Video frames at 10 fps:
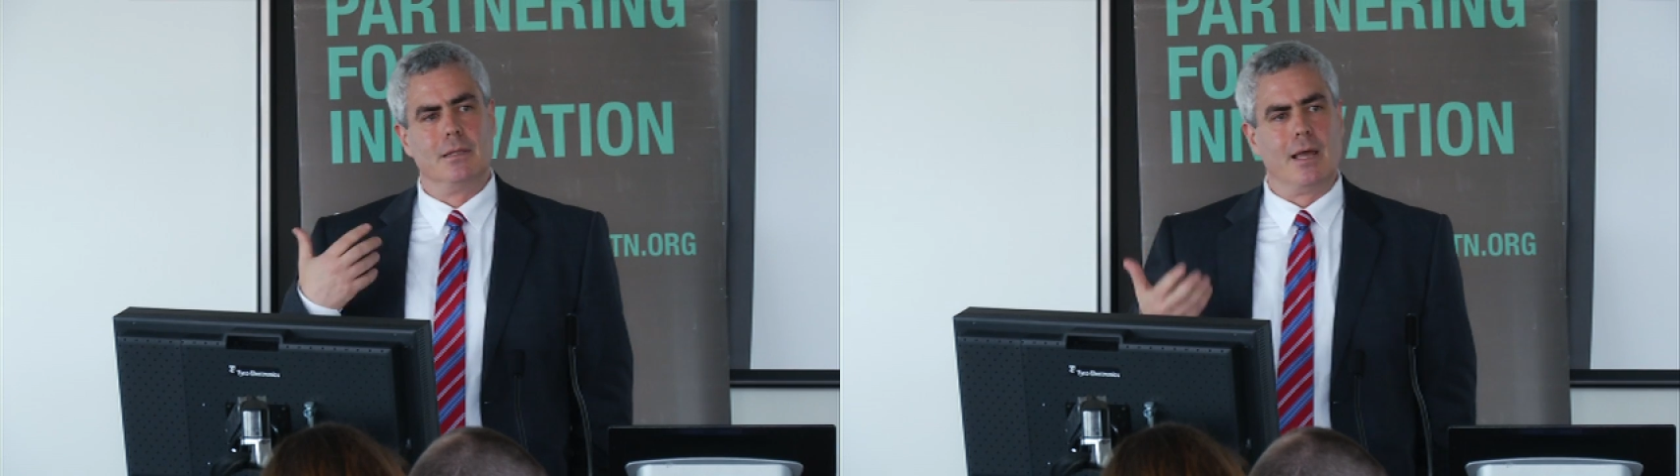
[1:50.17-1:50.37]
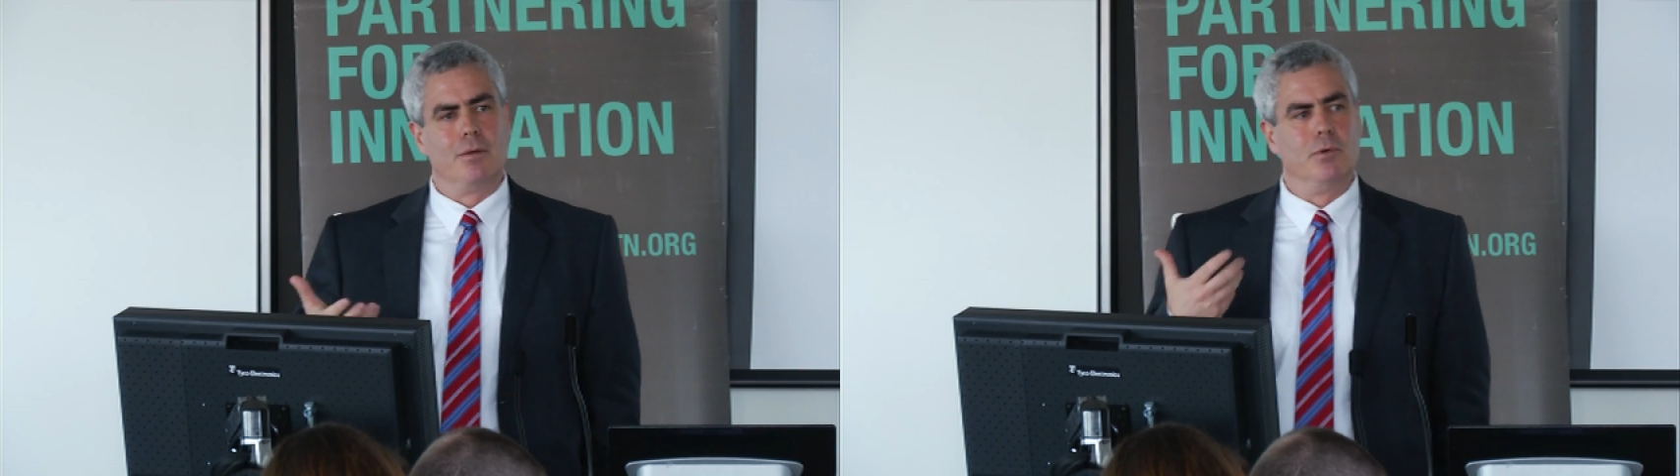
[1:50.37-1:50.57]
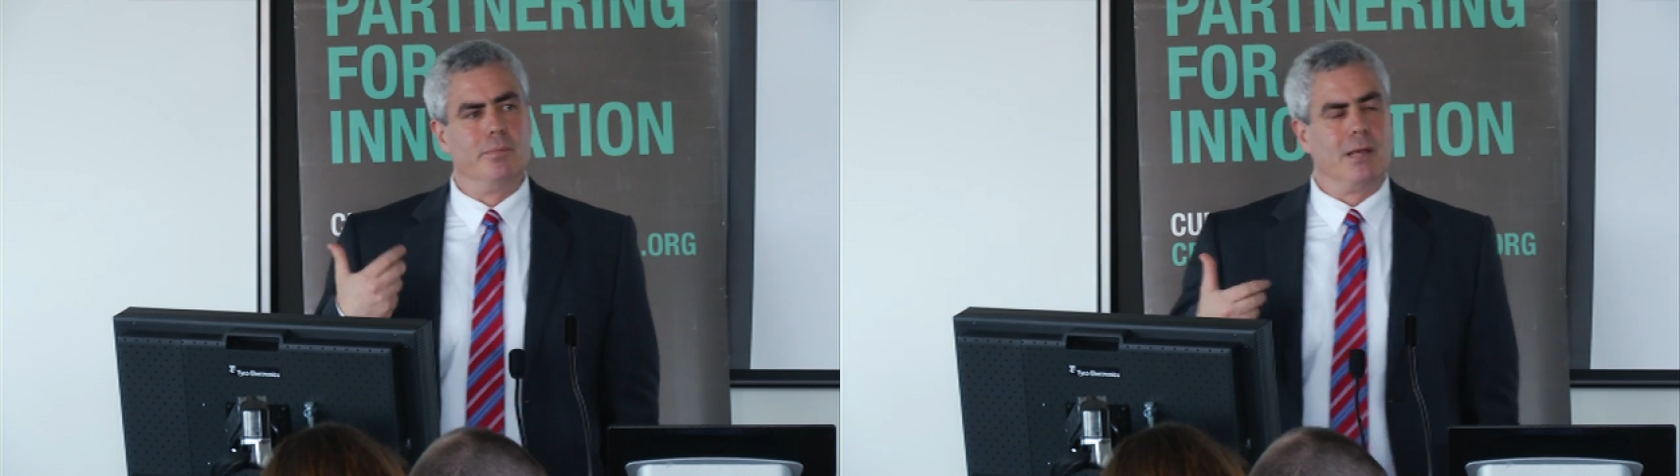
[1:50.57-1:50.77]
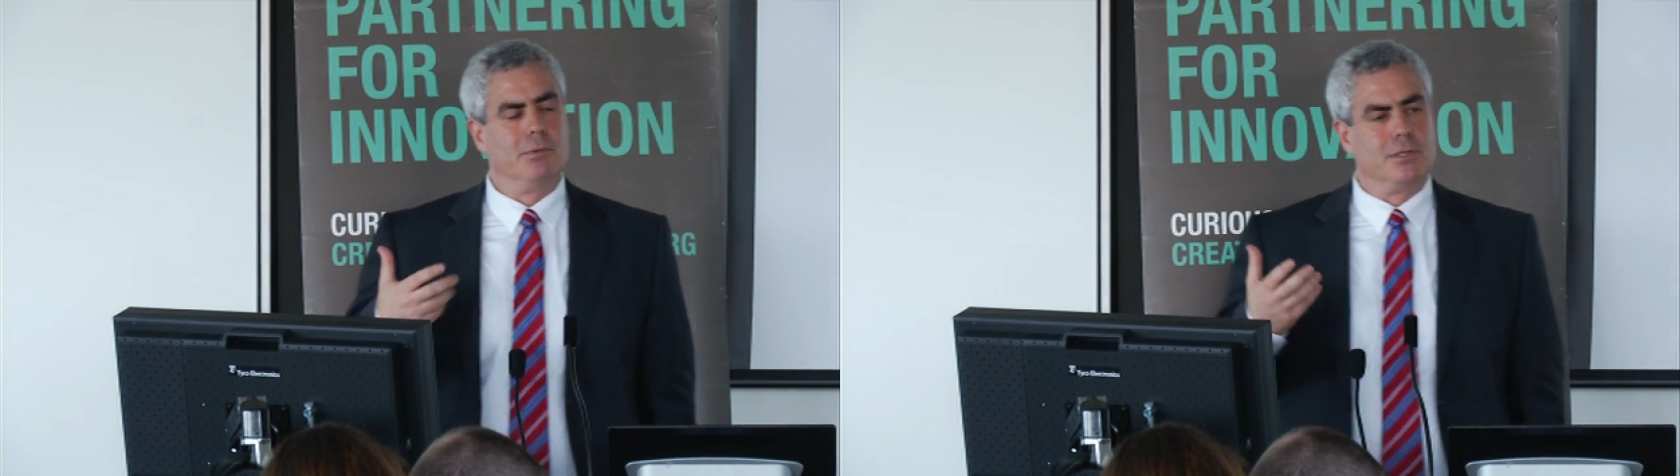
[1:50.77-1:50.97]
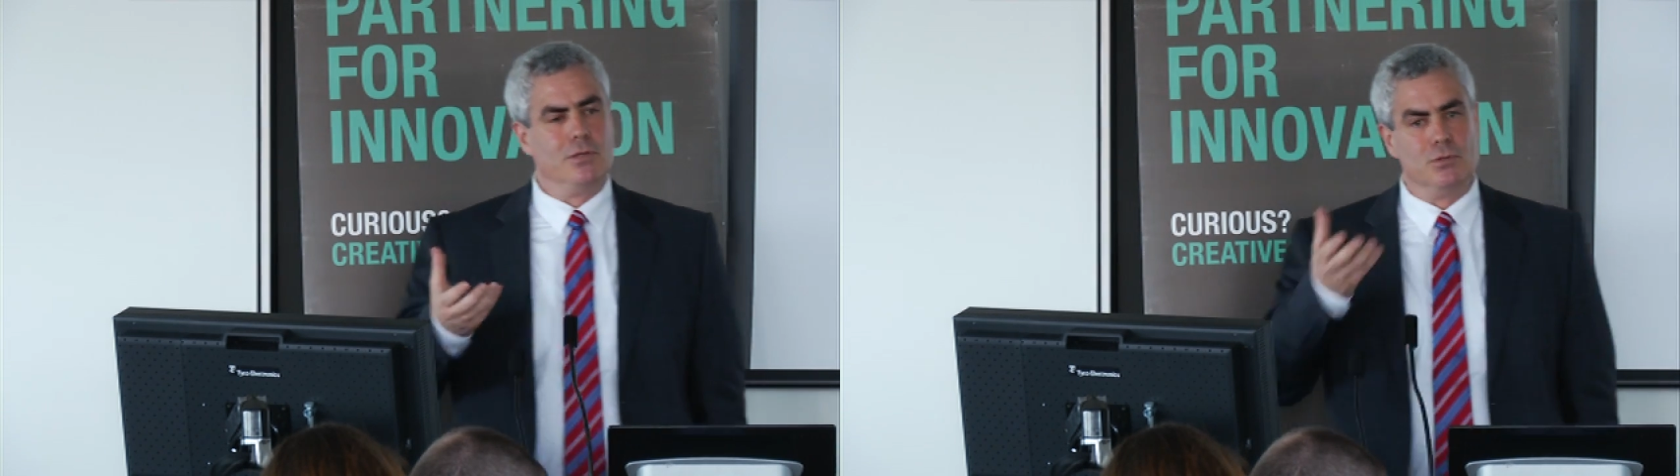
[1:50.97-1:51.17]
They will be
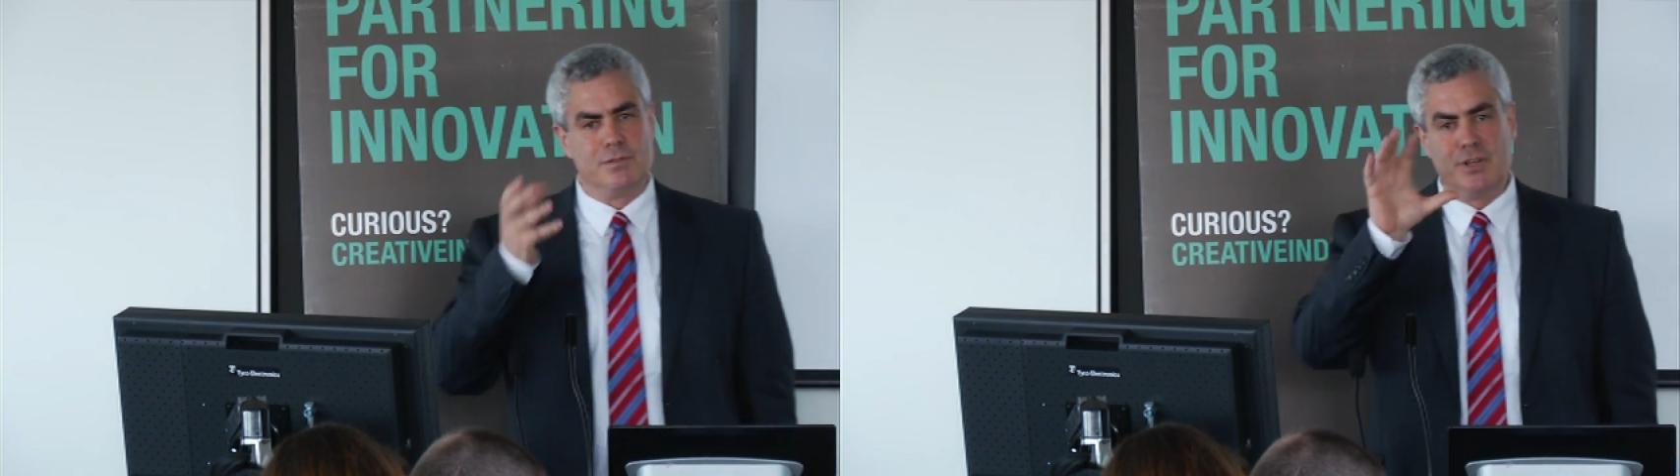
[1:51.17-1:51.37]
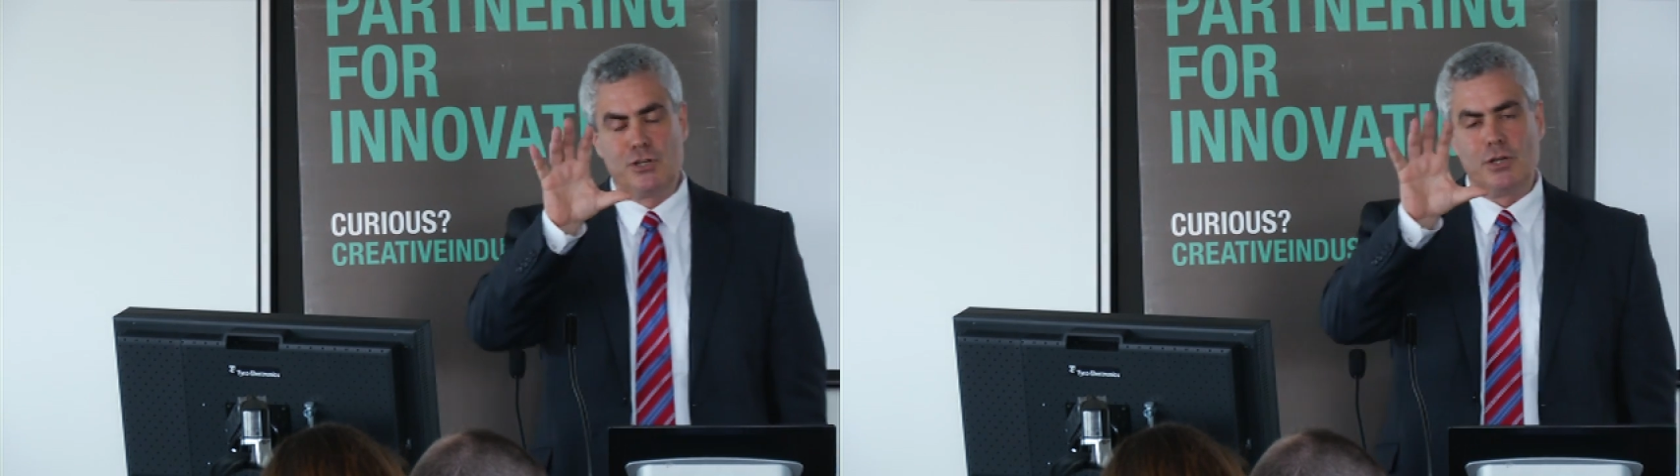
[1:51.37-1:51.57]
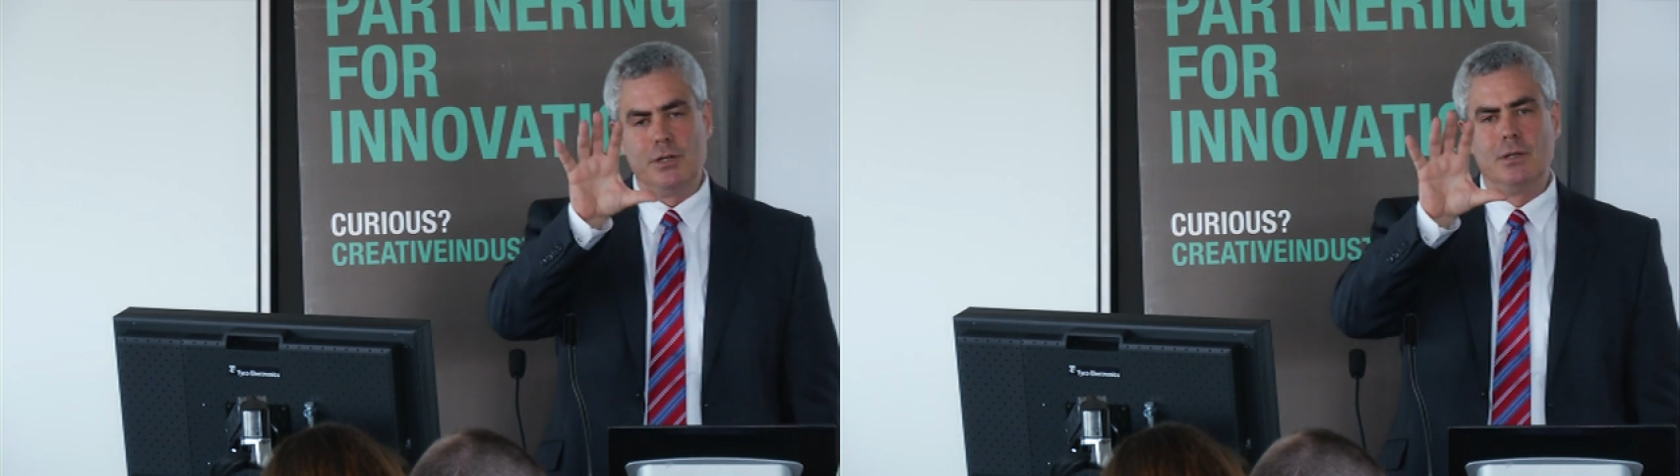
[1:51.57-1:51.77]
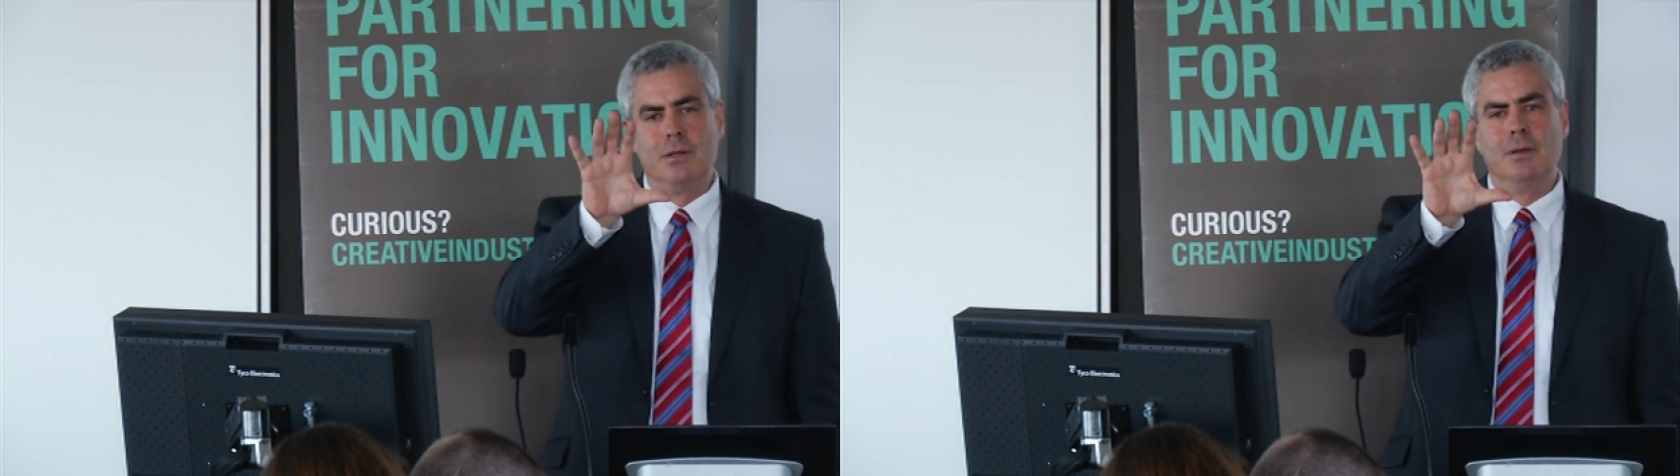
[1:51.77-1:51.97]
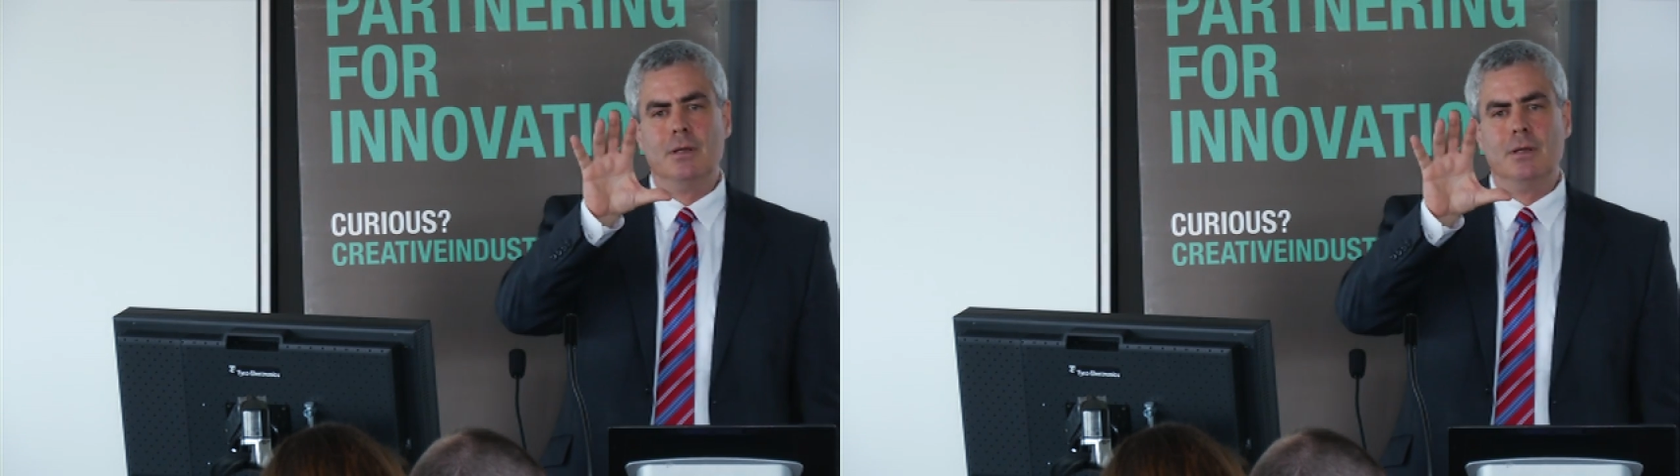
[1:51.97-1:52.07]
able to use vision